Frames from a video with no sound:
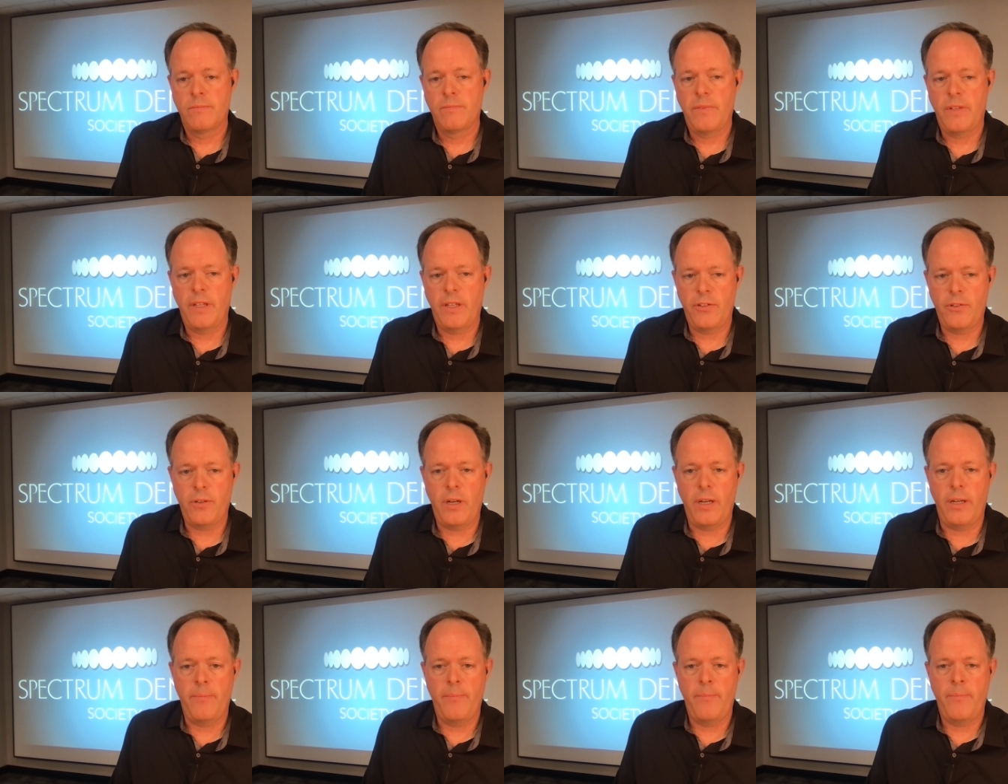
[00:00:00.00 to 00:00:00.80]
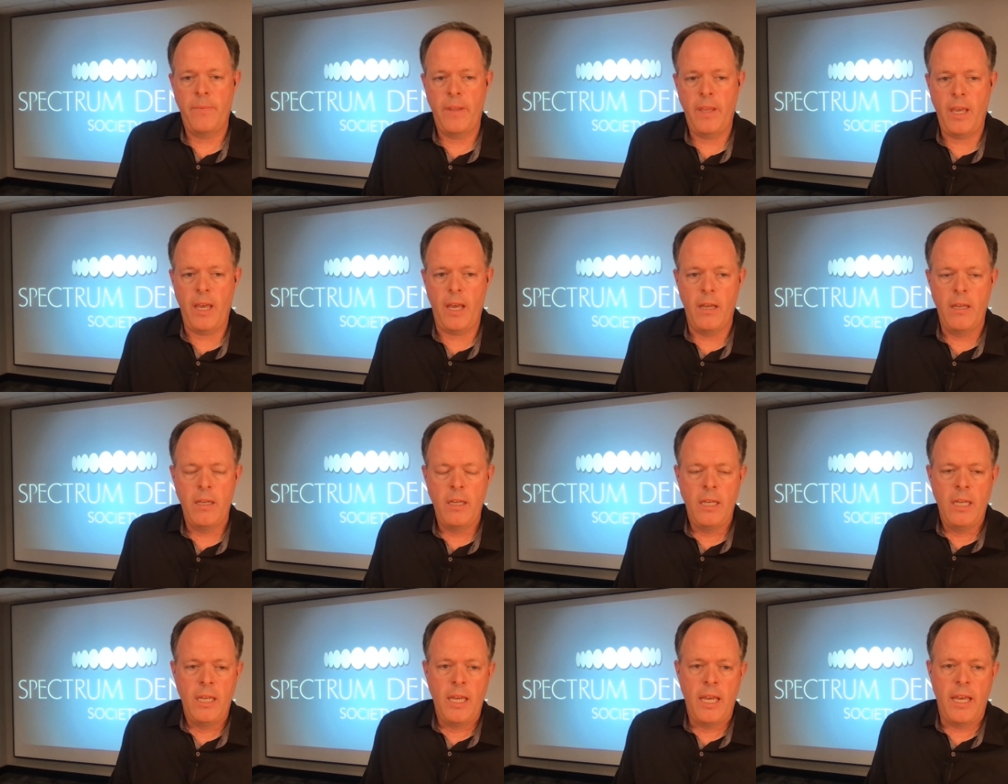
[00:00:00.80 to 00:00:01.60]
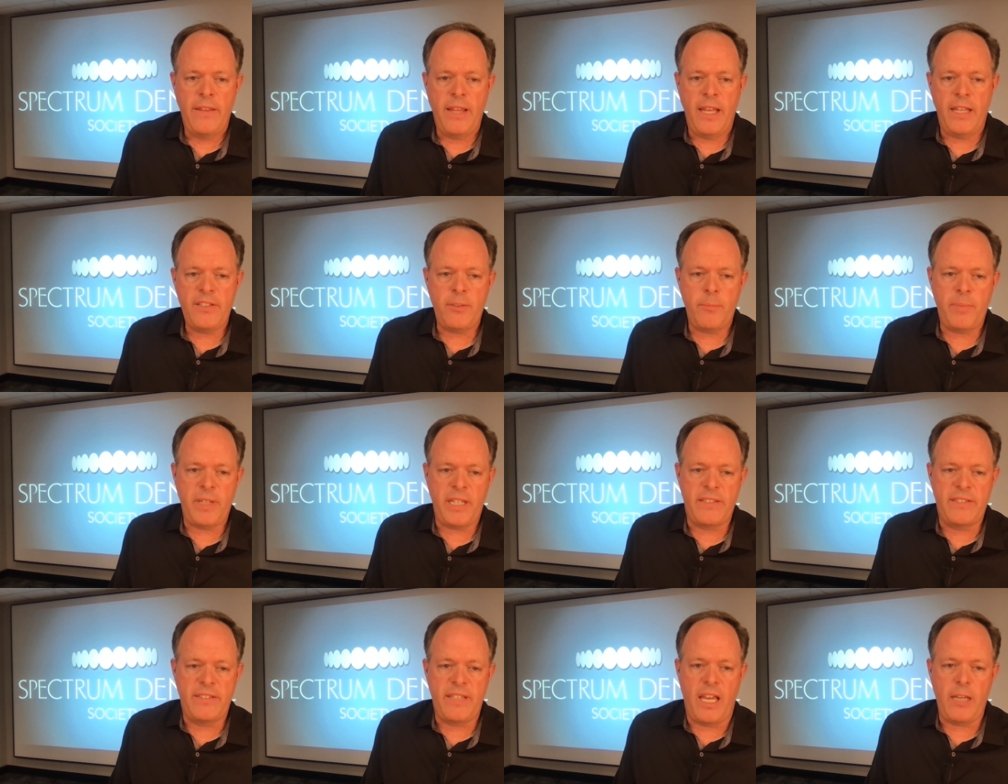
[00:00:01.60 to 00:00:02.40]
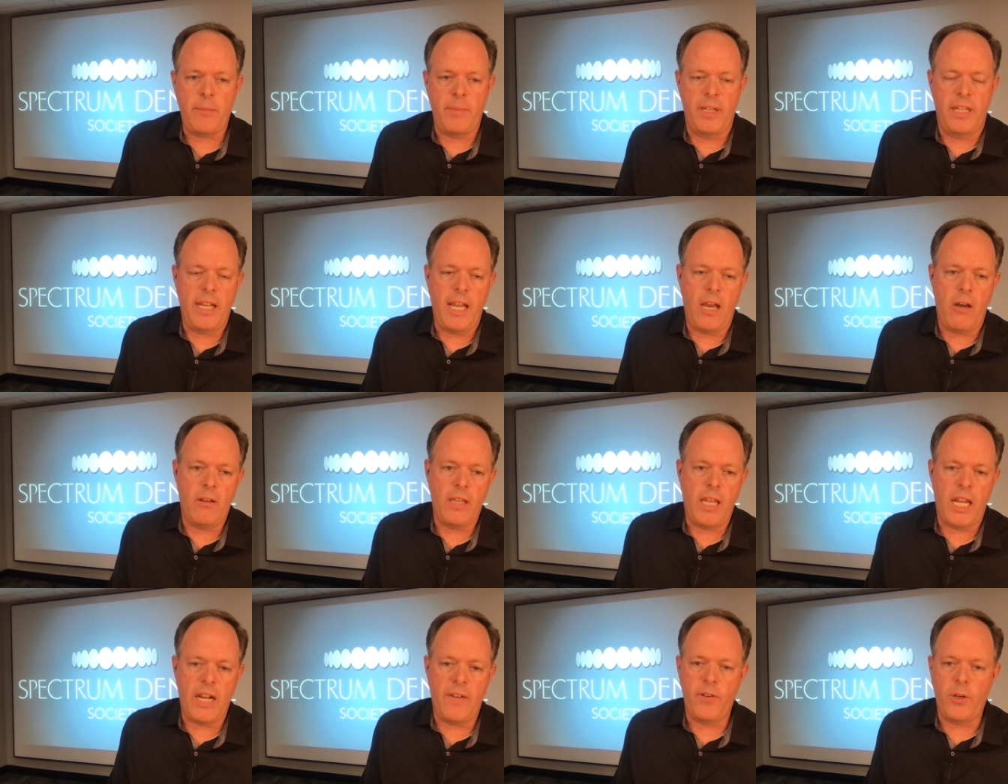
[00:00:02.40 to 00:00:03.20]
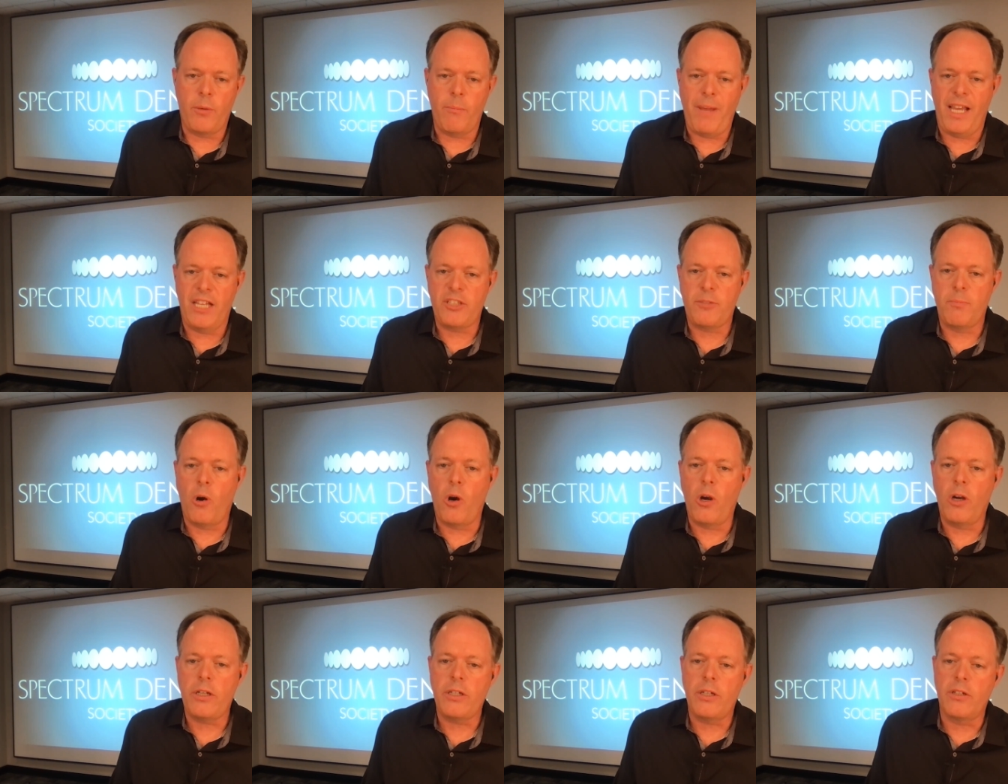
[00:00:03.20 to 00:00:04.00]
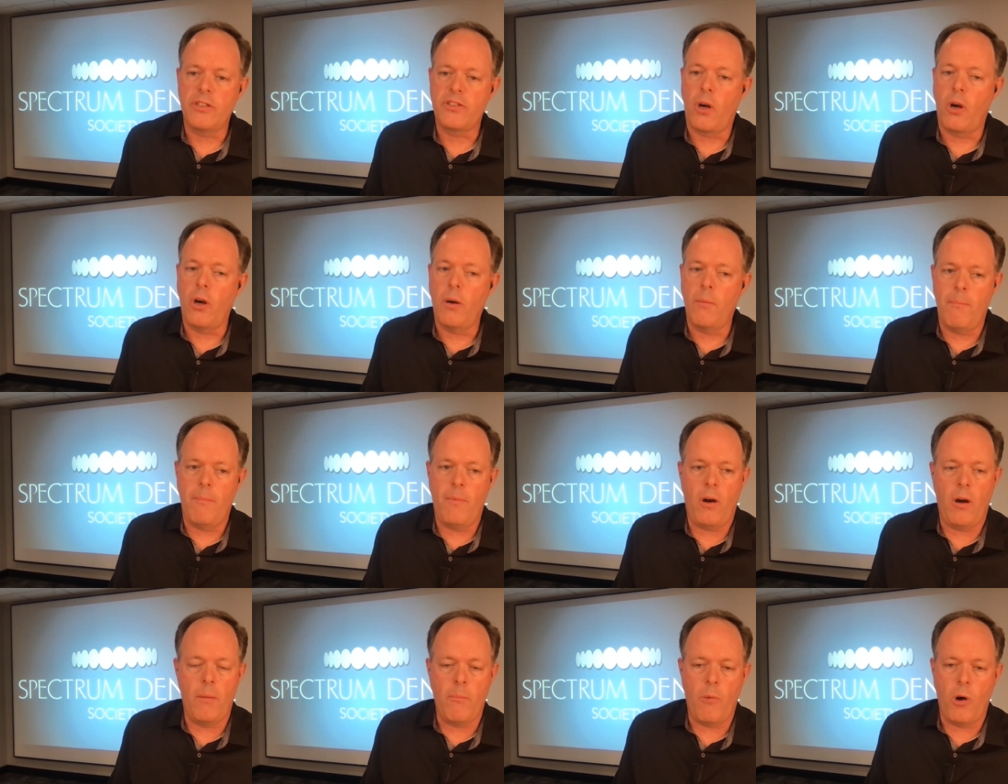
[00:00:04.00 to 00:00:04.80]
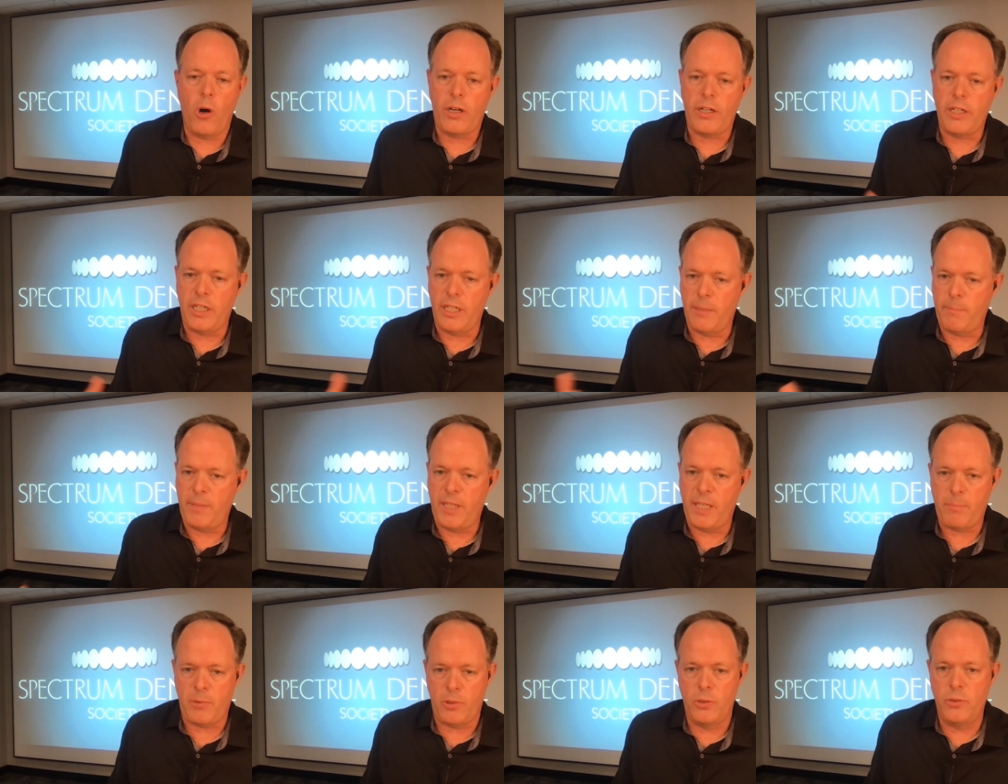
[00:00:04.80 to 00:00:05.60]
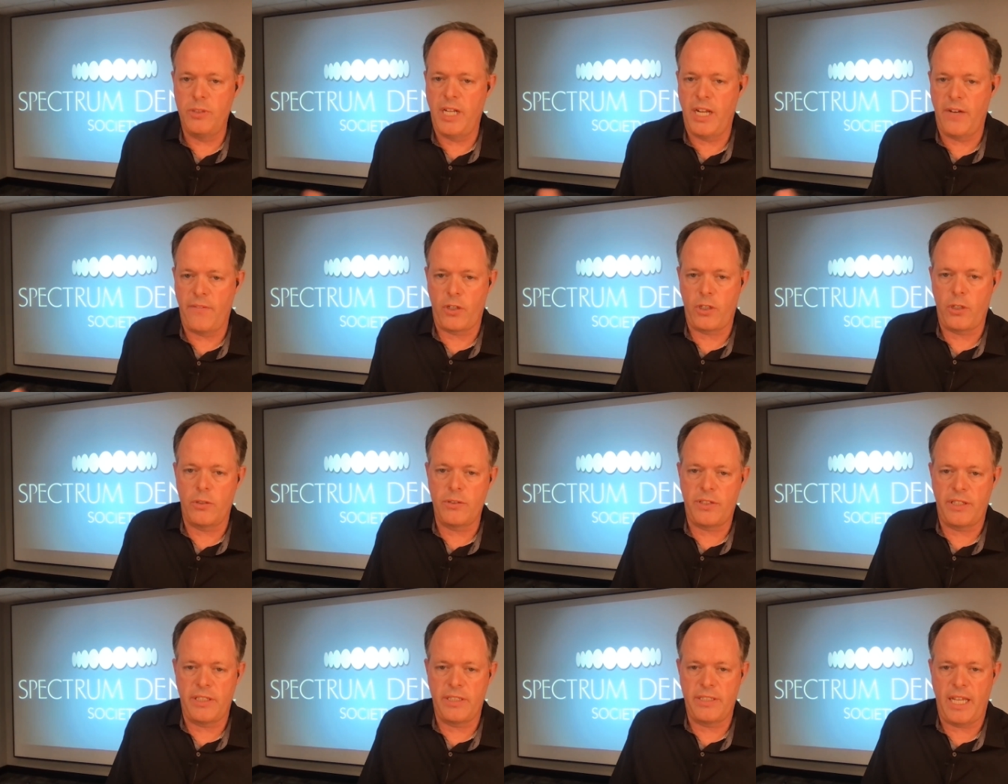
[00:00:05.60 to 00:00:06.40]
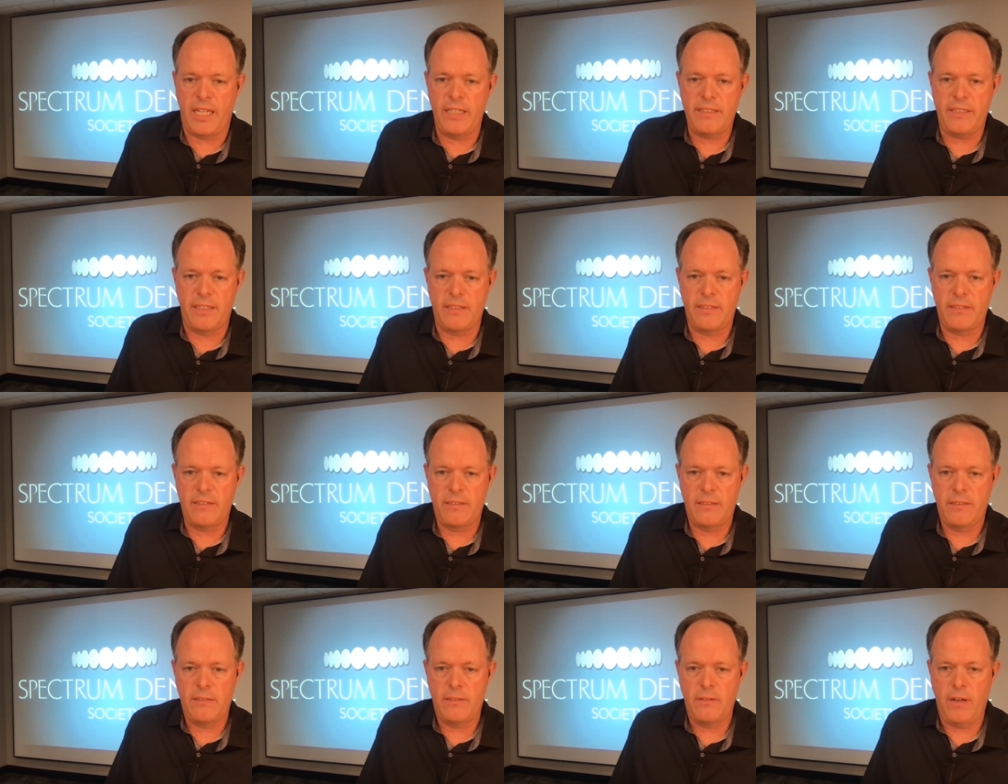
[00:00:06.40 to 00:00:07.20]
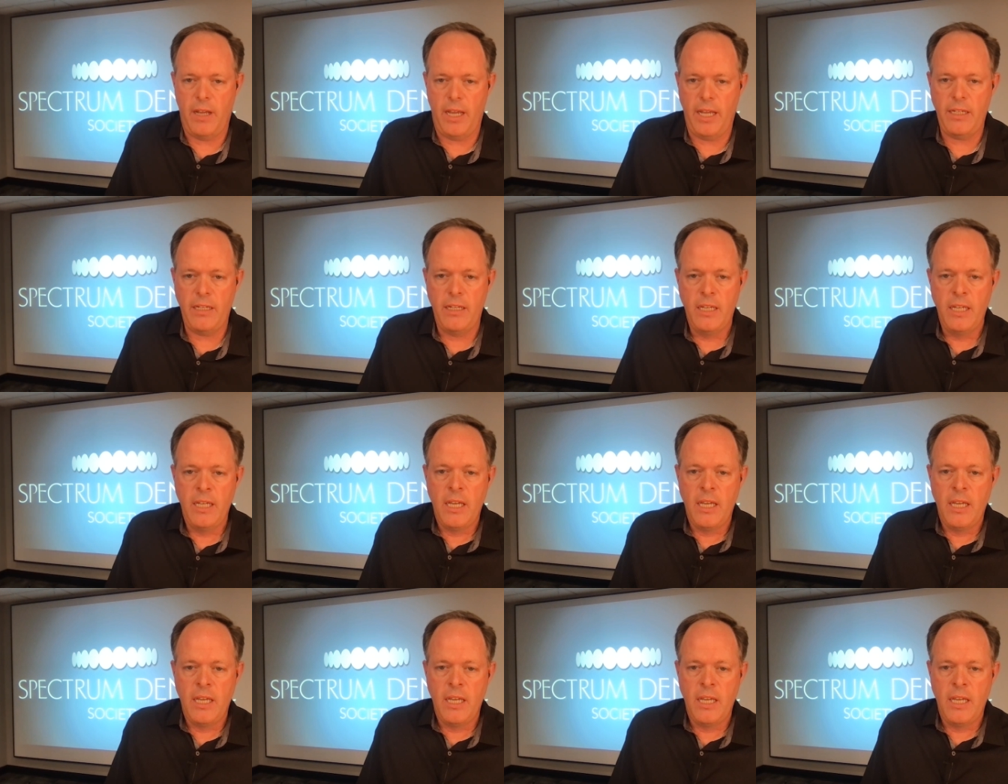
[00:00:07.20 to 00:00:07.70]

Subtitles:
That's right. Yeah. And that's a big segment. Now, a lot of your mass marketers are marketing to people who never go to the dentist, right?